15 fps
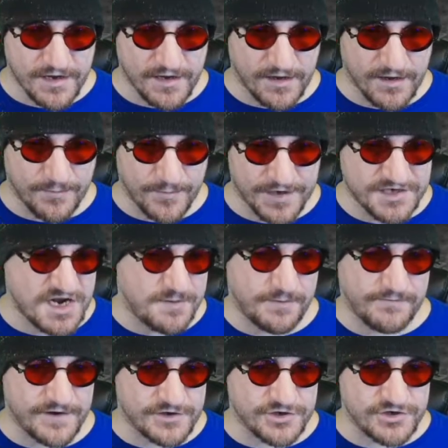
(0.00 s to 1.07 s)
Um, on top
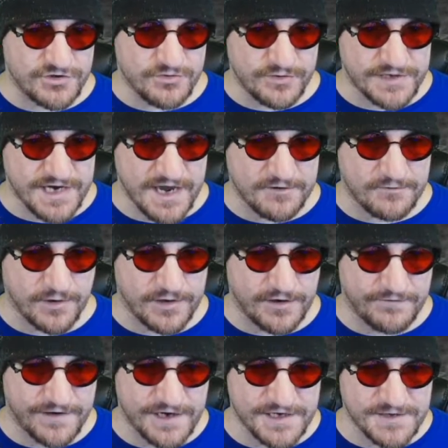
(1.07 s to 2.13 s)
of extra two attack while you
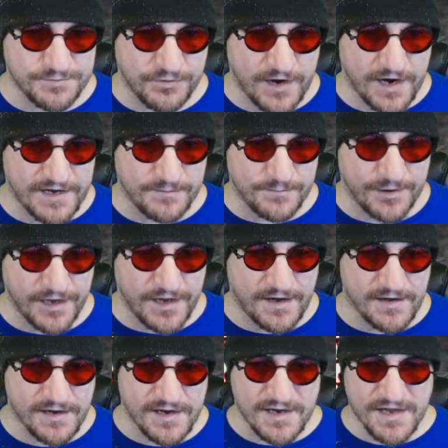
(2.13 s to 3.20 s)
have King's Pride in
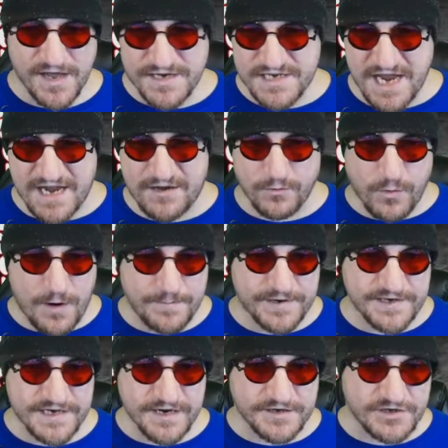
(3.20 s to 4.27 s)
play. It's added
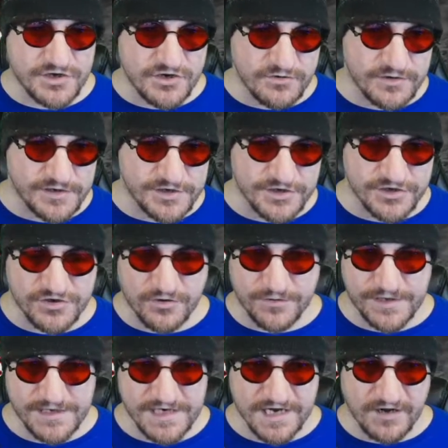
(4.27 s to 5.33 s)
weapon attack too, because she's
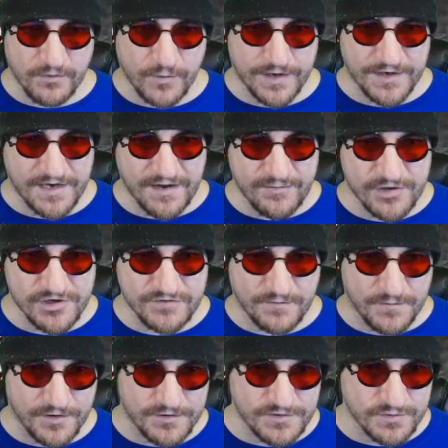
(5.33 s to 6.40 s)
only taking one damage
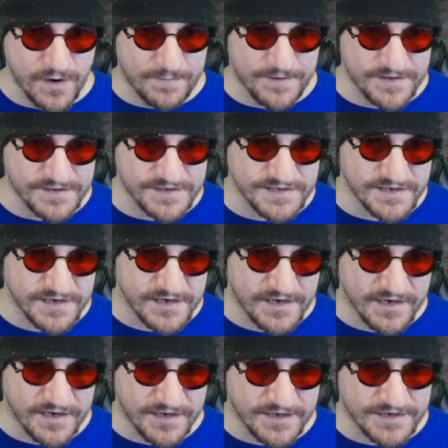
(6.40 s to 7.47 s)
from those weapons.
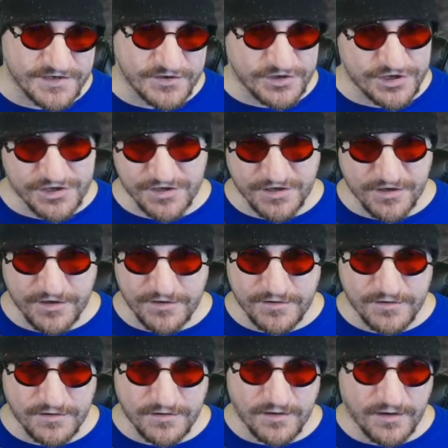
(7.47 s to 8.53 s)
Uh, so just a
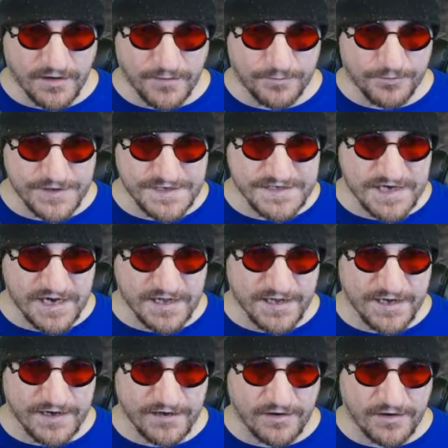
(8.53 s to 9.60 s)
good uh, priest
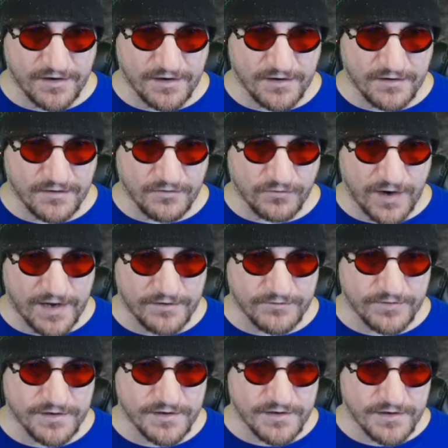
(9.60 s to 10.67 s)
ally uh,
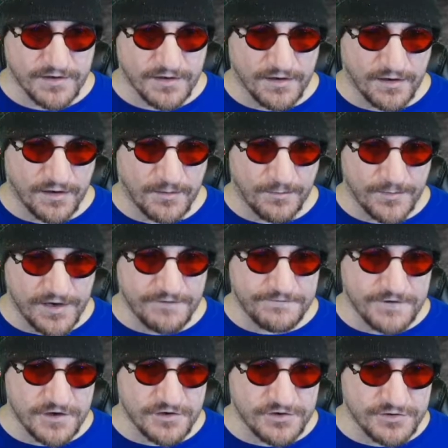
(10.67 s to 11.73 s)
around um,
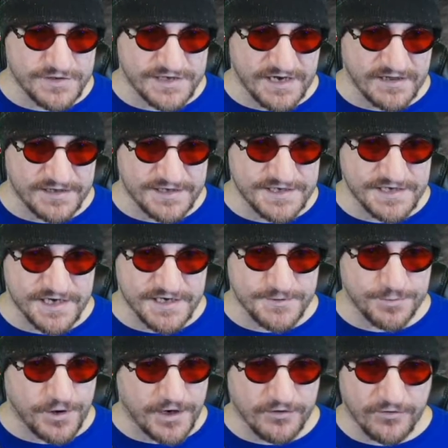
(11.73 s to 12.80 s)
if you're using at least King's
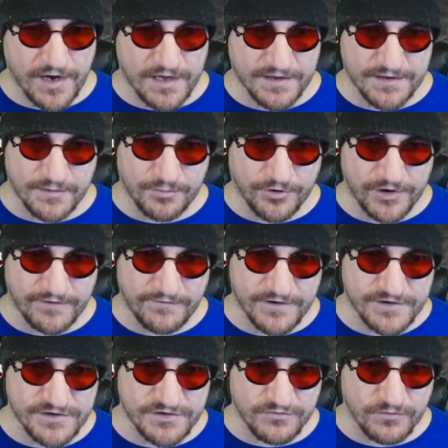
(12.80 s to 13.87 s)
Pride or Alden the Brave,
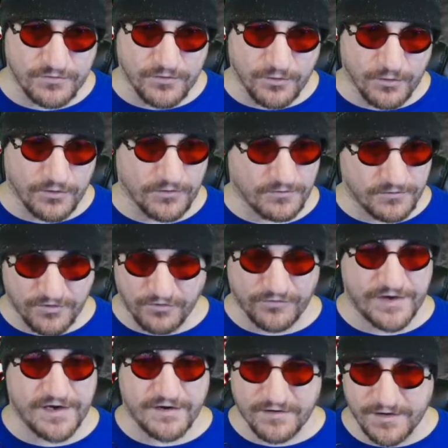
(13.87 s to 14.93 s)
because you or
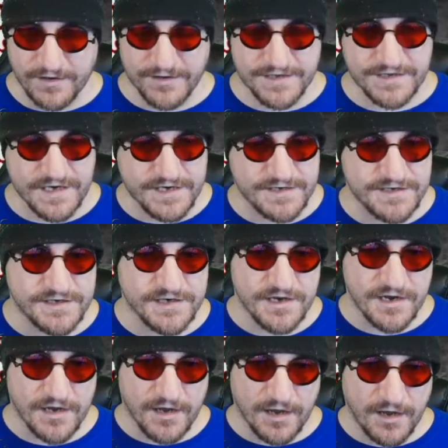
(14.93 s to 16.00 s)
Garena in this case.
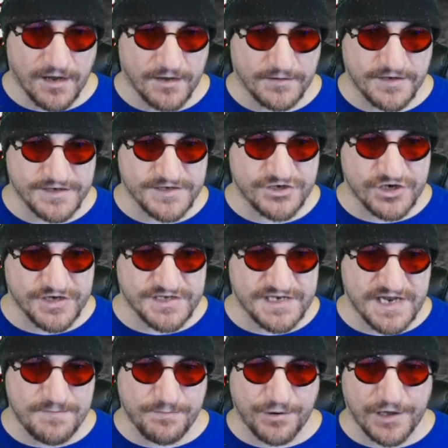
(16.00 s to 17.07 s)
Because uh,
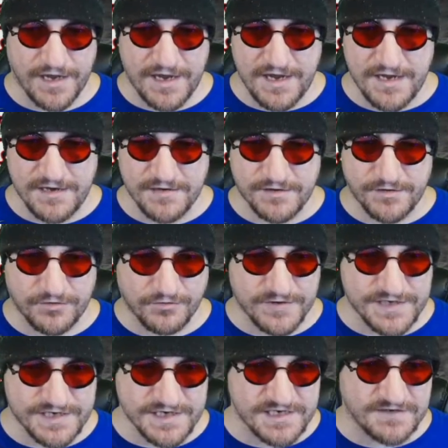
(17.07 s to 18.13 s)
just a plain
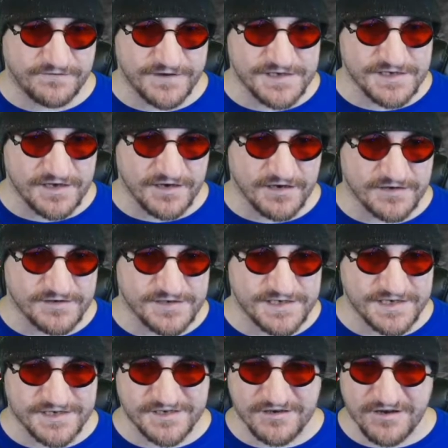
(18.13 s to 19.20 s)
three six Visca,
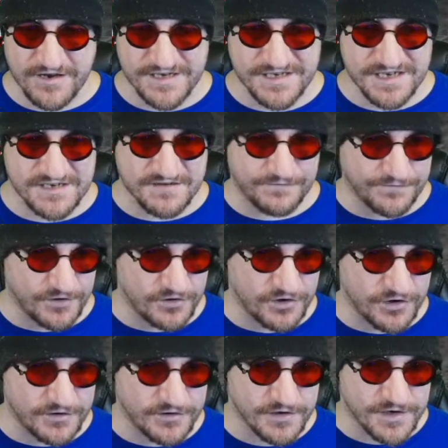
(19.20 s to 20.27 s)
six cost doesn't feel
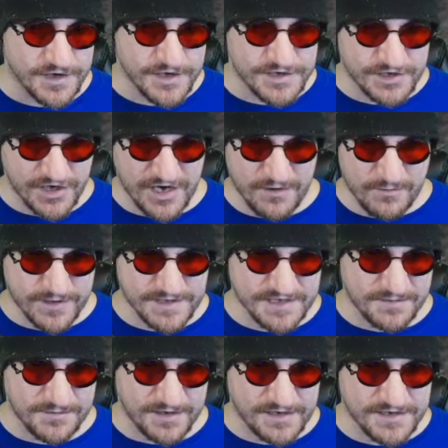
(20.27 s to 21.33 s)
good. So you kind of want
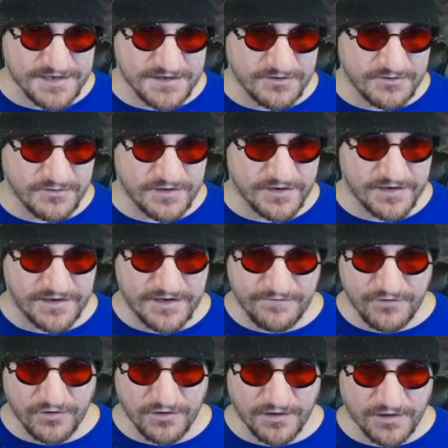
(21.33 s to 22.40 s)
something to
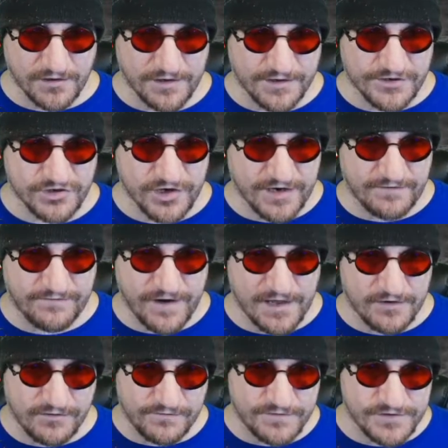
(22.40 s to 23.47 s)
give you a little extra added
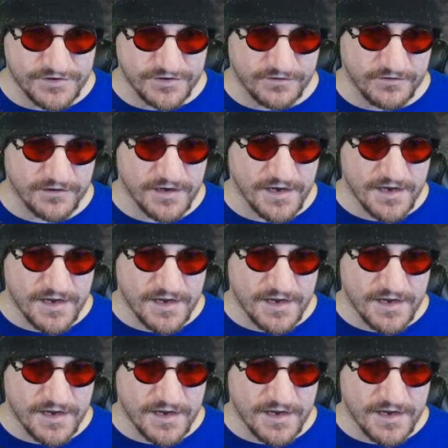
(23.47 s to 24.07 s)
value of using her.